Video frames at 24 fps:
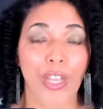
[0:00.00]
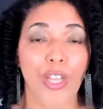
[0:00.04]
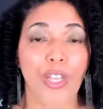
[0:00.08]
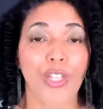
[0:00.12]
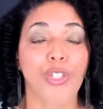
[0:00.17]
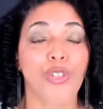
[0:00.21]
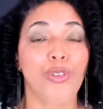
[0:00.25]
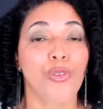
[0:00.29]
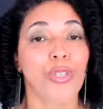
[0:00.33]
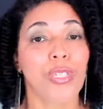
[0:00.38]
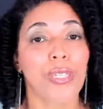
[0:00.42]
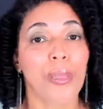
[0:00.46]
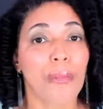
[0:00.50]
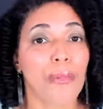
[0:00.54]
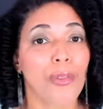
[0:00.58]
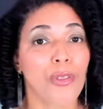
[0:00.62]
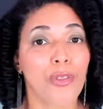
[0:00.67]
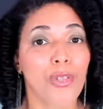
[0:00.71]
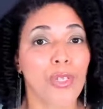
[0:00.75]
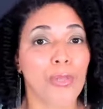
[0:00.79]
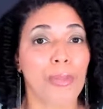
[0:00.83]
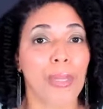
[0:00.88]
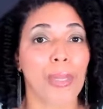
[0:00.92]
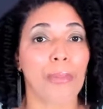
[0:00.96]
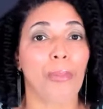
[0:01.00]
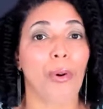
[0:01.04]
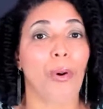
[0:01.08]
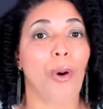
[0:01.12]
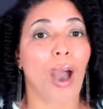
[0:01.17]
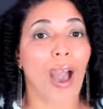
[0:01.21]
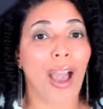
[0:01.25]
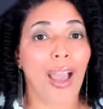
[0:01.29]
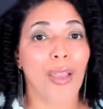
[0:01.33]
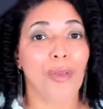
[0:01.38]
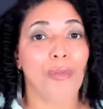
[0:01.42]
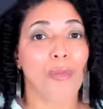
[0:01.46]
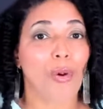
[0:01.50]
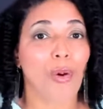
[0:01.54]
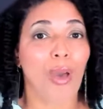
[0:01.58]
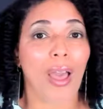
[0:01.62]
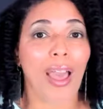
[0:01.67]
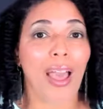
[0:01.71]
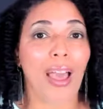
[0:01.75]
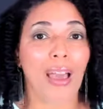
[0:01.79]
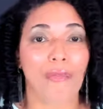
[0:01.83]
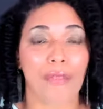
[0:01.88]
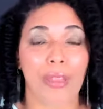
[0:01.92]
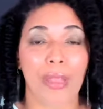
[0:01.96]
So, some of those people I will
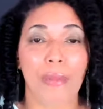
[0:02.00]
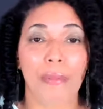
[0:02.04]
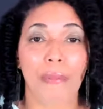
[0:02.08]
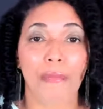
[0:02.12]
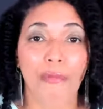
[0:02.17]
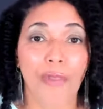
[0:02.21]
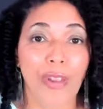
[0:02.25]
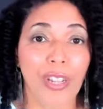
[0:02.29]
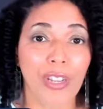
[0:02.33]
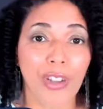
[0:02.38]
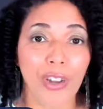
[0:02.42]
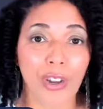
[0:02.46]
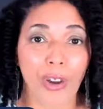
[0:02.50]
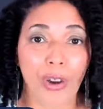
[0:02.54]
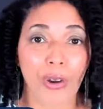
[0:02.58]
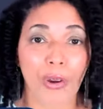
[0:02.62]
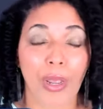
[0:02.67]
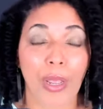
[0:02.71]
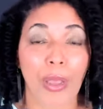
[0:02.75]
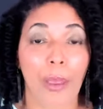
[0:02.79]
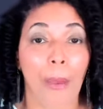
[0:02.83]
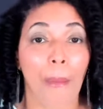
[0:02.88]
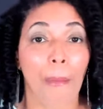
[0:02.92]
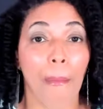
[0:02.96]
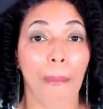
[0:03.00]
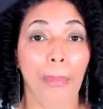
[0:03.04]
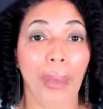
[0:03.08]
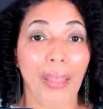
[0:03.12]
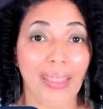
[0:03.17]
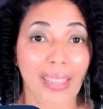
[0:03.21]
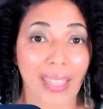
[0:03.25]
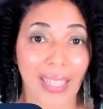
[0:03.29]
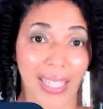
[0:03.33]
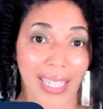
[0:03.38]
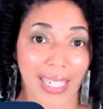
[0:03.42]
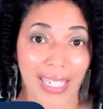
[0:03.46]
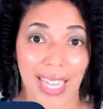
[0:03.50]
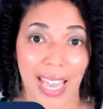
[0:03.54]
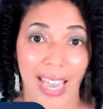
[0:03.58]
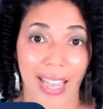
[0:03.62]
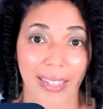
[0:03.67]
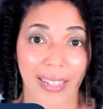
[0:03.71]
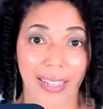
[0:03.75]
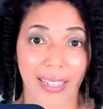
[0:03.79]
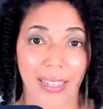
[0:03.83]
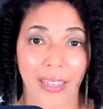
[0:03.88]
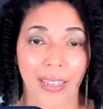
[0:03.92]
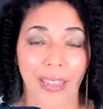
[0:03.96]
have a reoccurring monthly
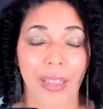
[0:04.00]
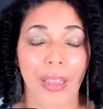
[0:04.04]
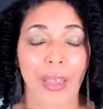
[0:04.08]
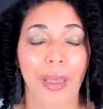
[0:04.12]
task.